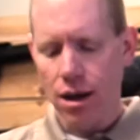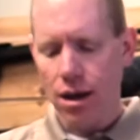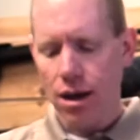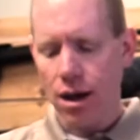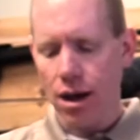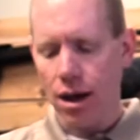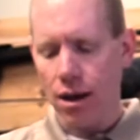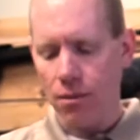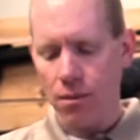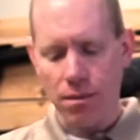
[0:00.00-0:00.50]

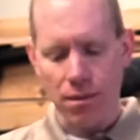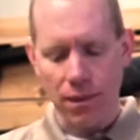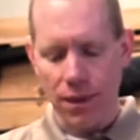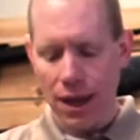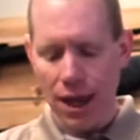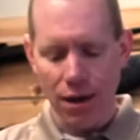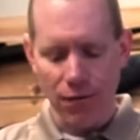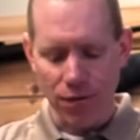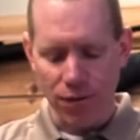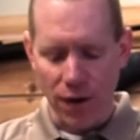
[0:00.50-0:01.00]
Uh,
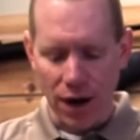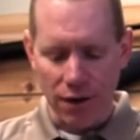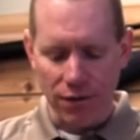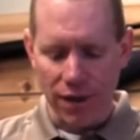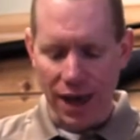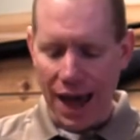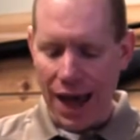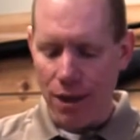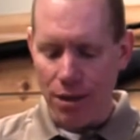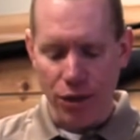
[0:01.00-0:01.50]
in front
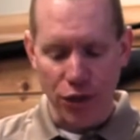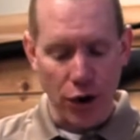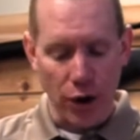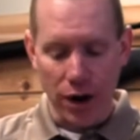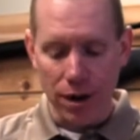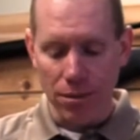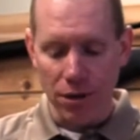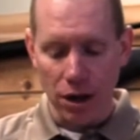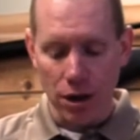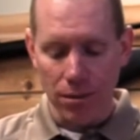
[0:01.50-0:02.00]
of that
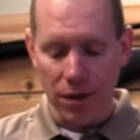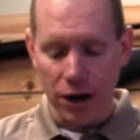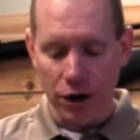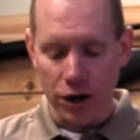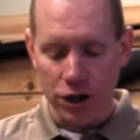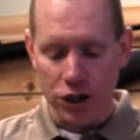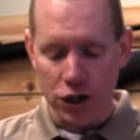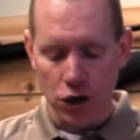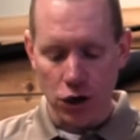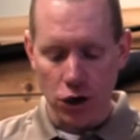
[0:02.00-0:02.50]
30
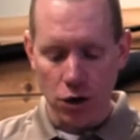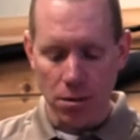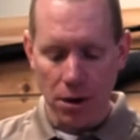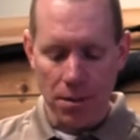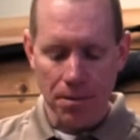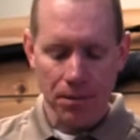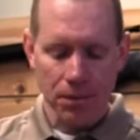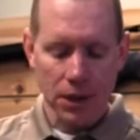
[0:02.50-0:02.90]
millimeter tube,